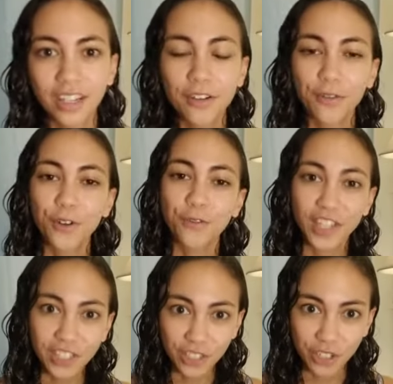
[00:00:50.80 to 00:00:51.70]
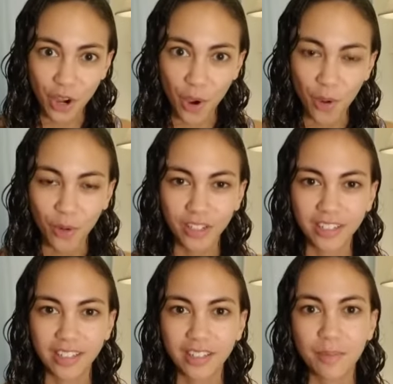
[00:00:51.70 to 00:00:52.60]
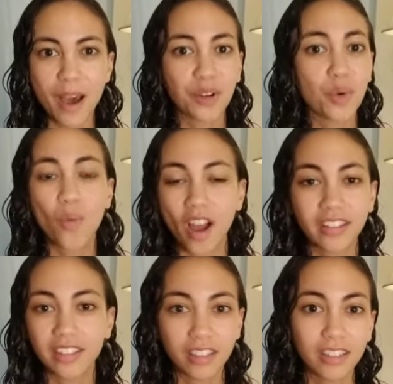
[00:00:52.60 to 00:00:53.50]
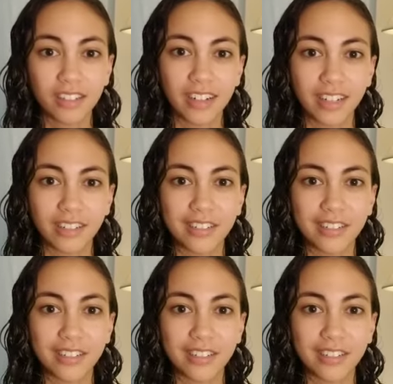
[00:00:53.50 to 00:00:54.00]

For fixed do, it doesn't matter what key you're in.